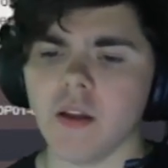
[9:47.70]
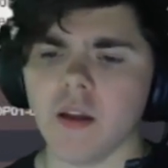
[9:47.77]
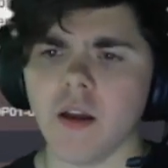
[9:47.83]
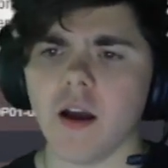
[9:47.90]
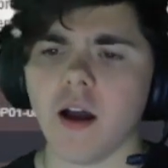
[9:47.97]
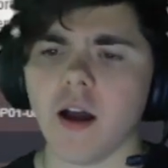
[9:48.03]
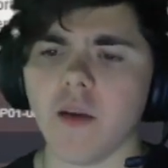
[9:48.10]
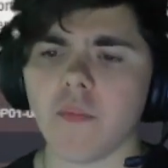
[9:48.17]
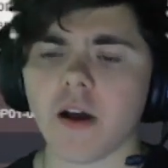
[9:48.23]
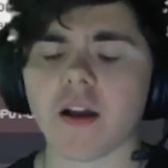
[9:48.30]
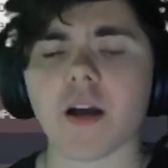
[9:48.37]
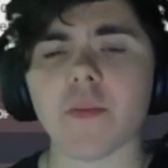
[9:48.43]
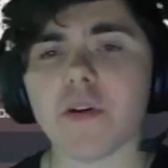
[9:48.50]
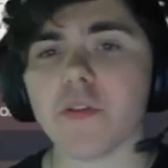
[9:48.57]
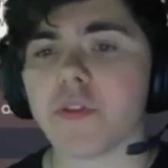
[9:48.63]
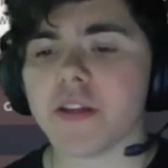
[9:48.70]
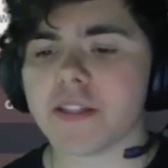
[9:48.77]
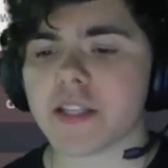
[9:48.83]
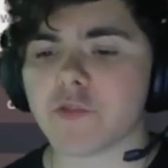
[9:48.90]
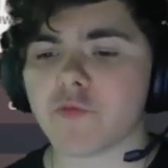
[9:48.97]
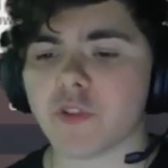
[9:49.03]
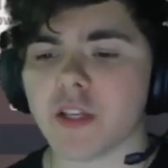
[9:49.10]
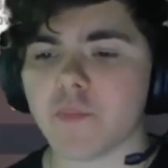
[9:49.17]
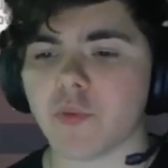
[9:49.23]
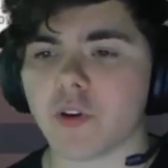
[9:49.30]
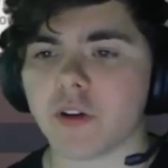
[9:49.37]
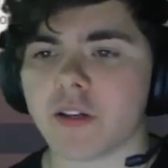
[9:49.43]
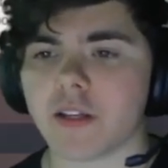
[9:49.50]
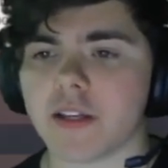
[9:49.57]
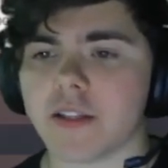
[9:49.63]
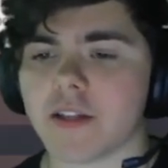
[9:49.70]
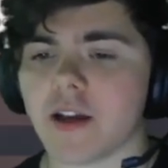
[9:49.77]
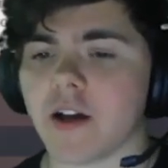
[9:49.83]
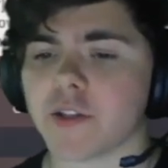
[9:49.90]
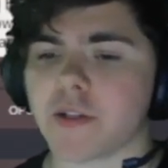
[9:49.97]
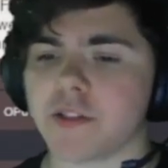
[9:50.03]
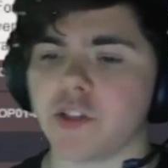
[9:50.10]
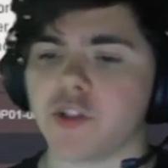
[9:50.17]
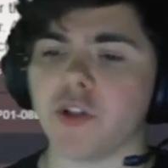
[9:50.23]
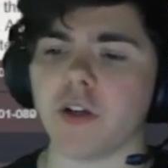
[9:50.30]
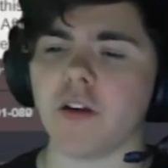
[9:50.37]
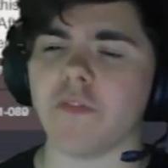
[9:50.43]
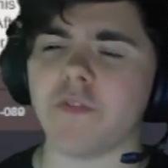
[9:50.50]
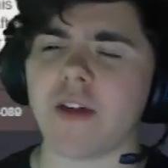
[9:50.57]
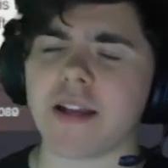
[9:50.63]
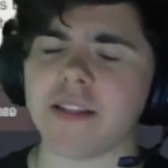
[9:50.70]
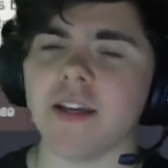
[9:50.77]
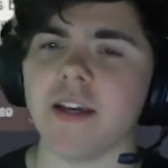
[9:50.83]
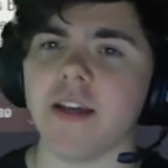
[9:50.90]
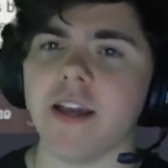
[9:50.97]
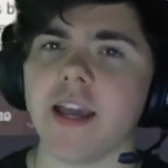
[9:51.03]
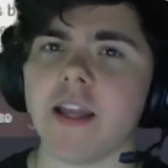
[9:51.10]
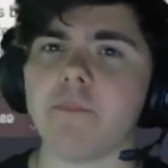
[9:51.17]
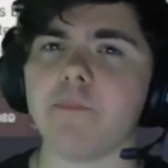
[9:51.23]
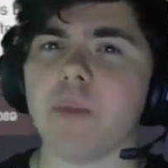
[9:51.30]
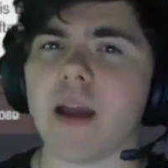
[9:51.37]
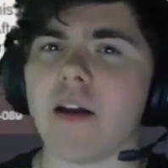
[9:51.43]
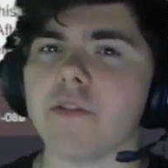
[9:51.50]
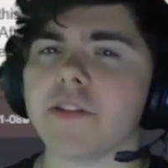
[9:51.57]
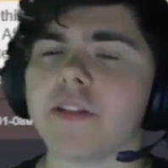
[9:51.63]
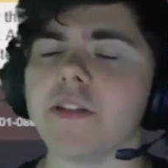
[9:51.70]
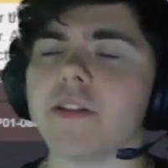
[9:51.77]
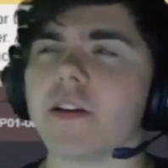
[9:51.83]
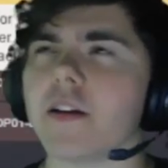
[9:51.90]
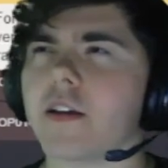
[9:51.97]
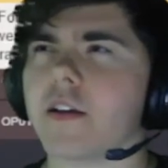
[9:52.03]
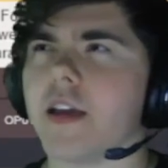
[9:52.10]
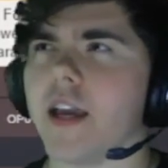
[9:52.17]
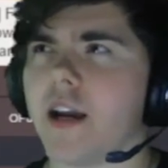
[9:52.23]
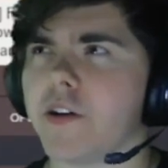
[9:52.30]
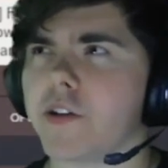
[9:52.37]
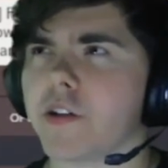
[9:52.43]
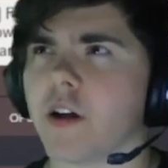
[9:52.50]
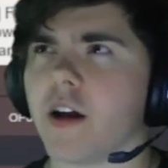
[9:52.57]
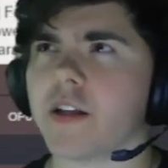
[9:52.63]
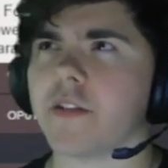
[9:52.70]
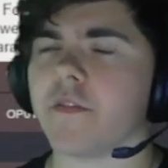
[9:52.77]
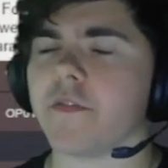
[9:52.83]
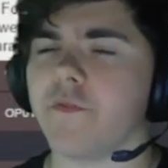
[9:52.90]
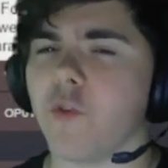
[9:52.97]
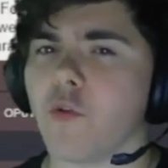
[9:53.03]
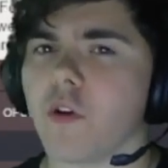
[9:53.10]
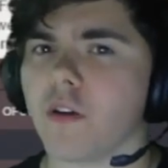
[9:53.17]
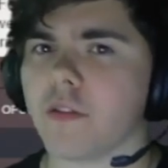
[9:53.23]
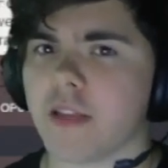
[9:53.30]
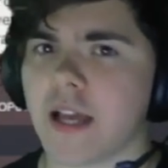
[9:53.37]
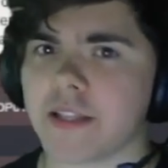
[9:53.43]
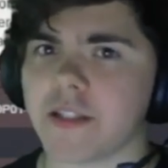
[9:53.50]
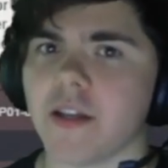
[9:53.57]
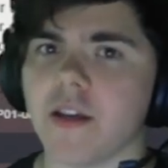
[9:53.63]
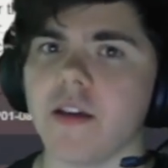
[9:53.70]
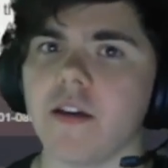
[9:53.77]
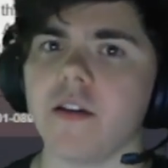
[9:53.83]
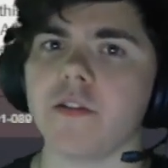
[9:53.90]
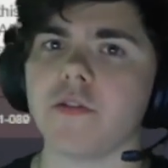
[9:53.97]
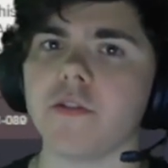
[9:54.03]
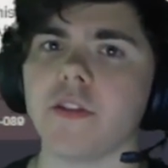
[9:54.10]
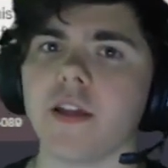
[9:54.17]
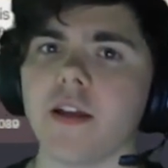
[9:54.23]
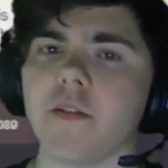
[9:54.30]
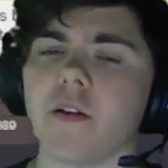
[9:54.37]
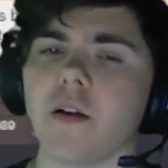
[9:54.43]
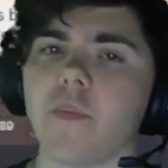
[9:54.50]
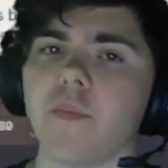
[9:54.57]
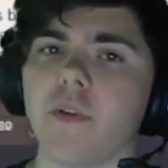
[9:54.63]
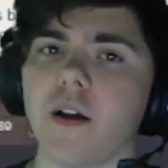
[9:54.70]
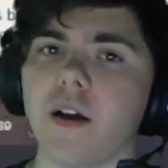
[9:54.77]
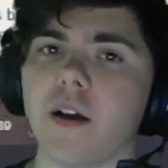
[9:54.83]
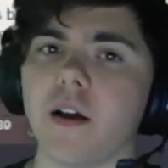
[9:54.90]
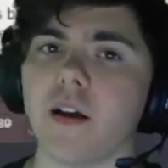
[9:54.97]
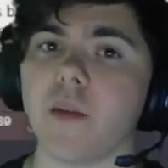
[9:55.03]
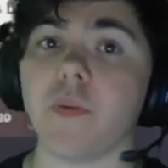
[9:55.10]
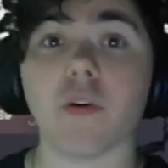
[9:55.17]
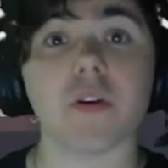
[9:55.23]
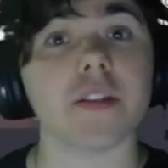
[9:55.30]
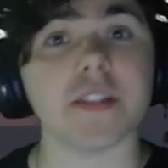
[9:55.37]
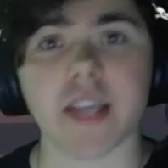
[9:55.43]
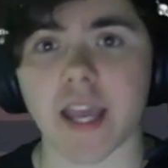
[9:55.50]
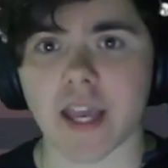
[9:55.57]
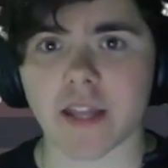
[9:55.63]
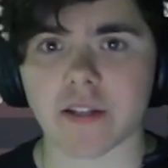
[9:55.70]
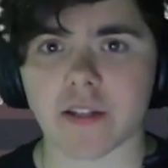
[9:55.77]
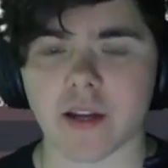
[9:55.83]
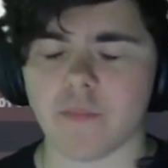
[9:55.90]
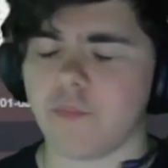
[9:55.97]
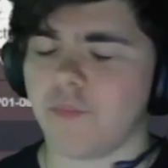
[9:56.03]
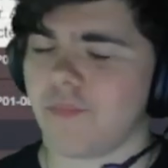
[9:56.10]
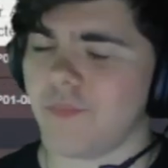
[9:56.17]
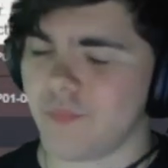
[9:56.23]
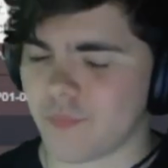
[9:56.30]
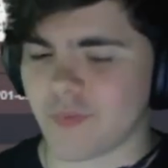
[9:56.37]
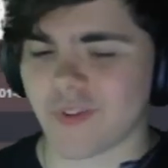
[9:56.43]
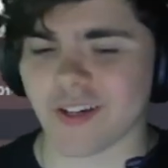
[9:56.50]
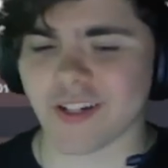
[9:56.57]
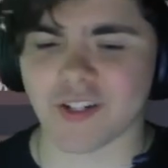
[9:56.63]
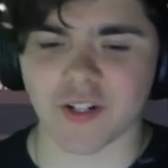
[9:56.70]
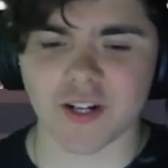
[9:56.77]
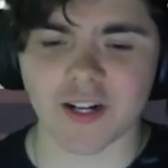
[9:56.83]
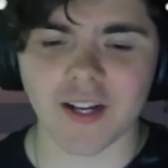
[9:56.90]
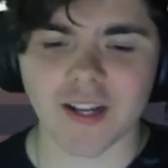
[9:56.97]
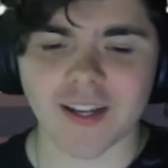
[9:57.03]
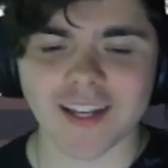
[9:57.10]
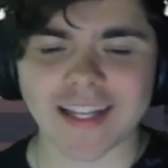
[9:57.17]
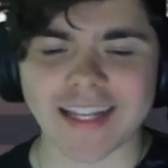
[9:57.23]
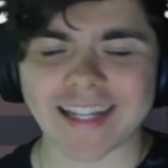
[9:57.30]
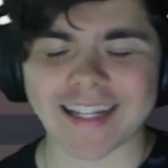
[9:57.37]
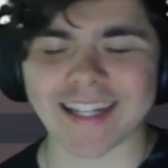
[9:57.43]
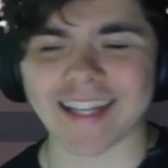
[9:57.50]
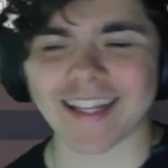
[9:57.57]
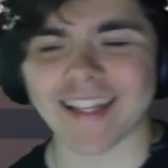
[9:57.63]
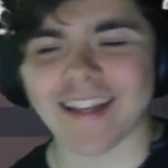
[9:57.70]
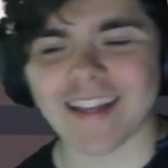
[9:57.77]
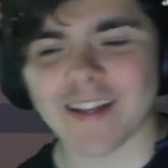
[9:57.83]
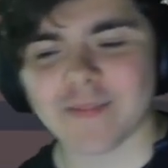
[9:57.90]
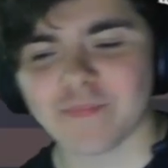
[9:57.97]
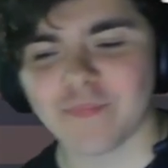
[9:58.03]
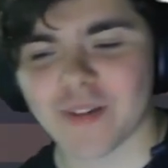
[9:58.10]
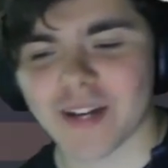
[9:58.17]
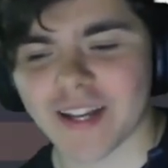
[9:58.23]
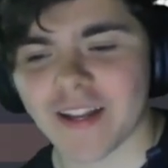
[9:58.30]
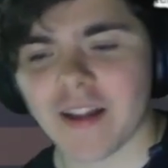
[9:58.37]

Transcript: A couple of things that's really important is also has a trigger effect, and it bounces a character cost 4 or less to the opponent's hand. I'm pretty sure. But